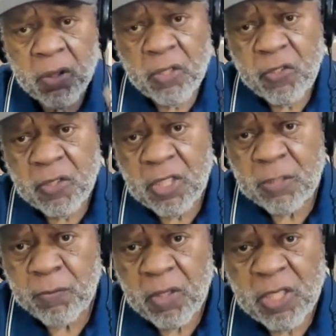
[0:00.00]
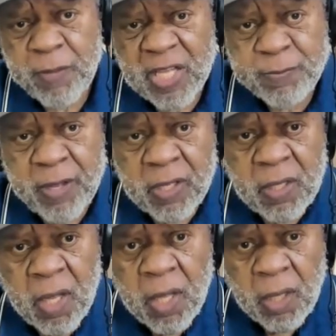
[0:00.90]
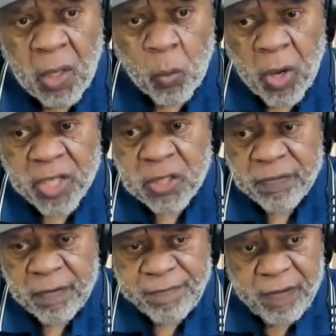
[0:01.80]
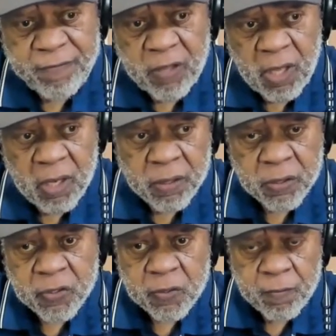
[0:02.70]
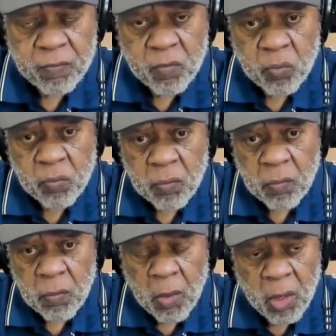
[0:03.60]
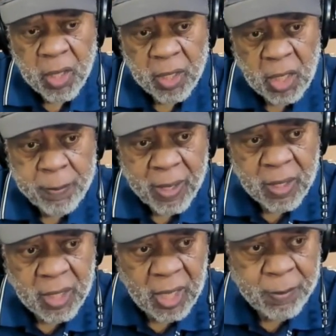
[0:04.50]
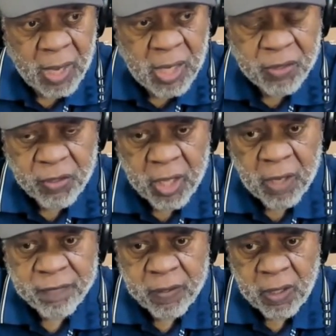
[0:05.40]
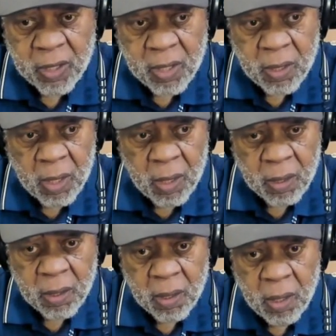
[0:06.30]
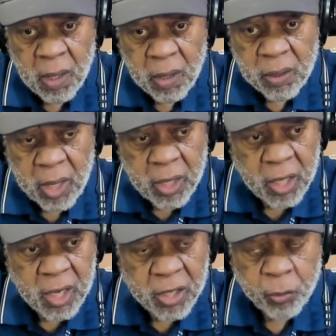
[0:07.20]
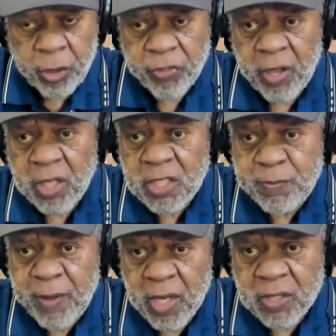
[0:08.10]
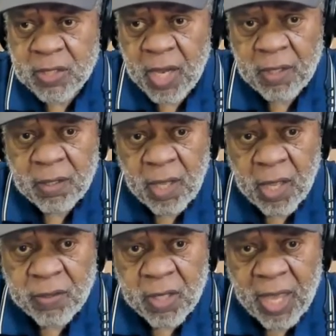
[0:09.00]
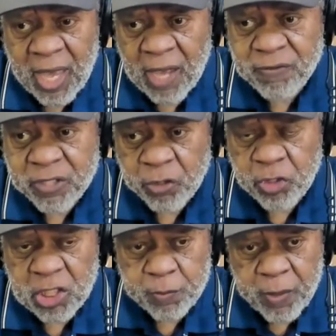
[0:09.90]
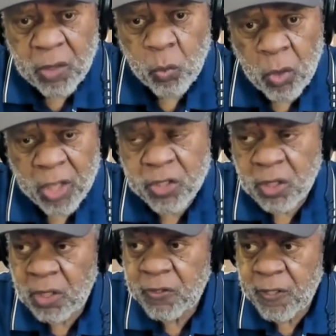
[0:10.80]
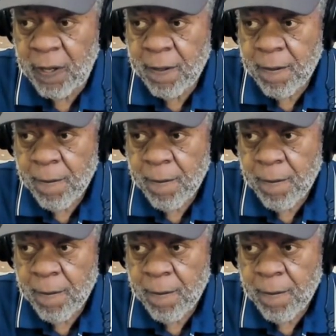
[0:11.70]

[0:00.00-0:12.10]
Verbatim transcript: This is this this man's been in Washington for 50 years. Can anybody name anything of any uh, any concrete thing this man has done in the half century he's been in Washington D.C.?